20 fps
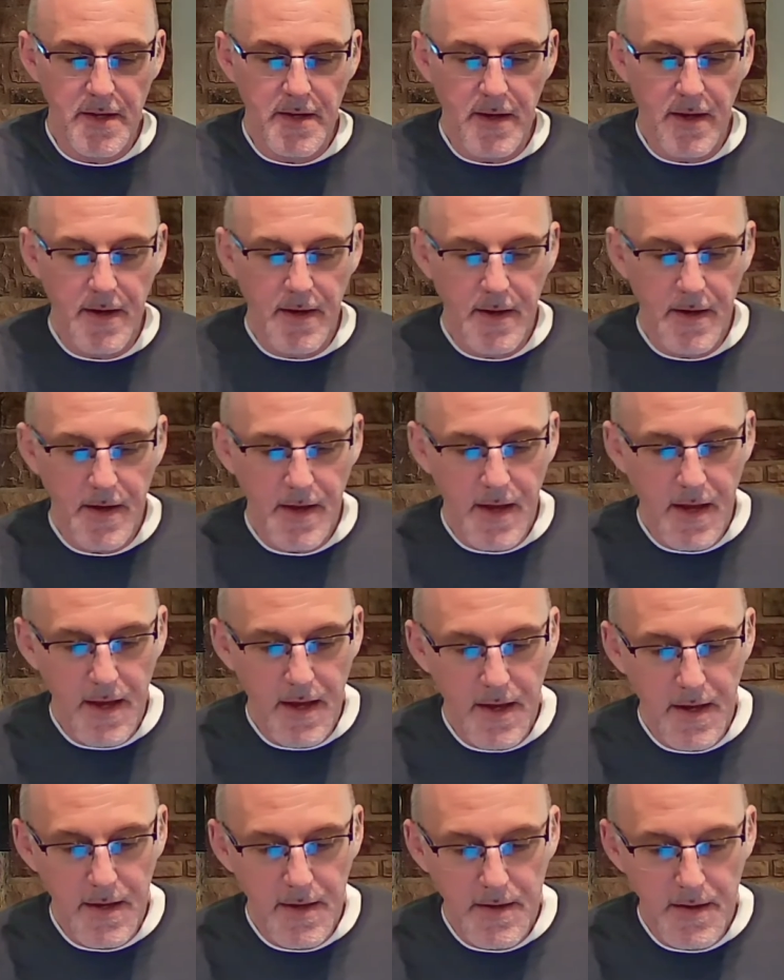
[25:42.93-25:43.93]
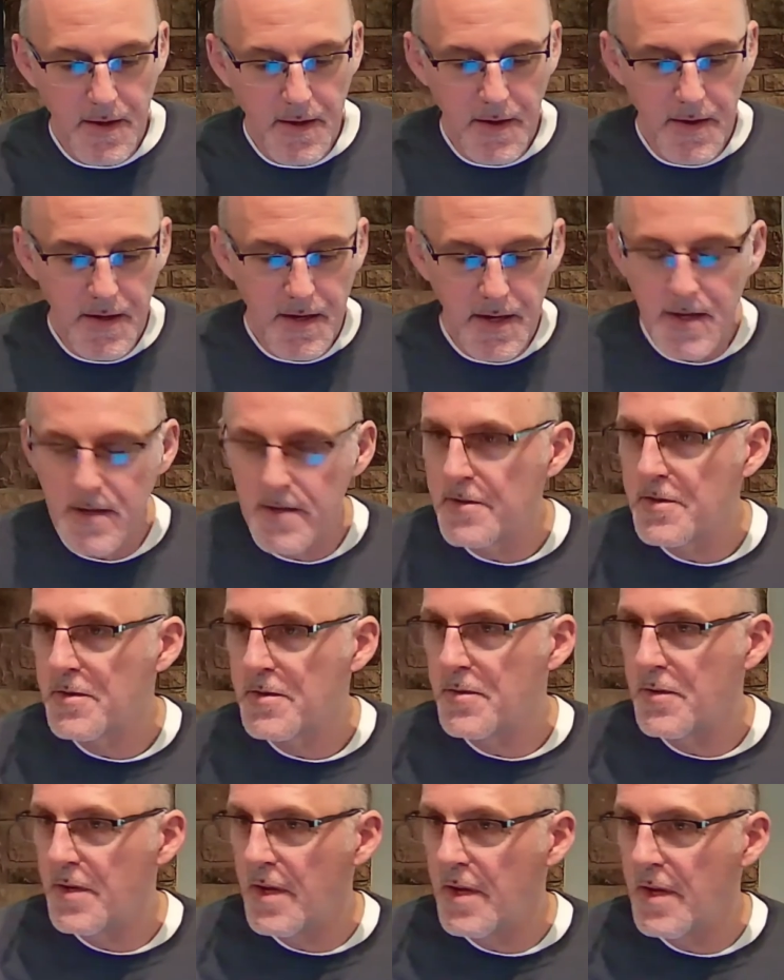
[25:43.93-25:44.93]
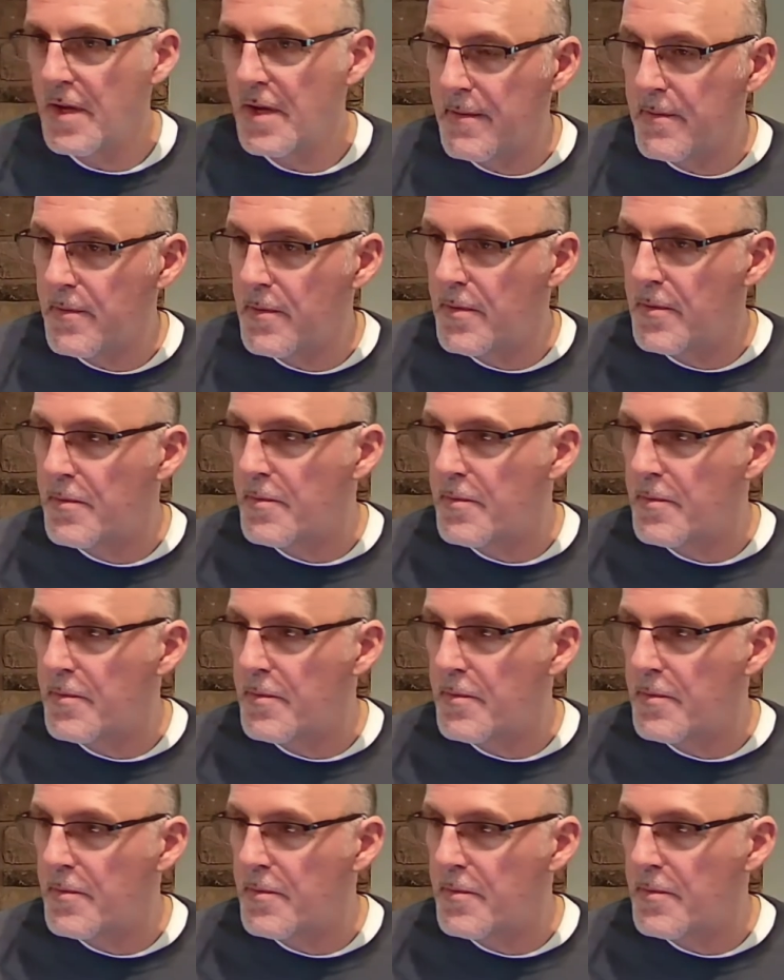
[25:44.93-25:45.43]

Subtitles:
and he is not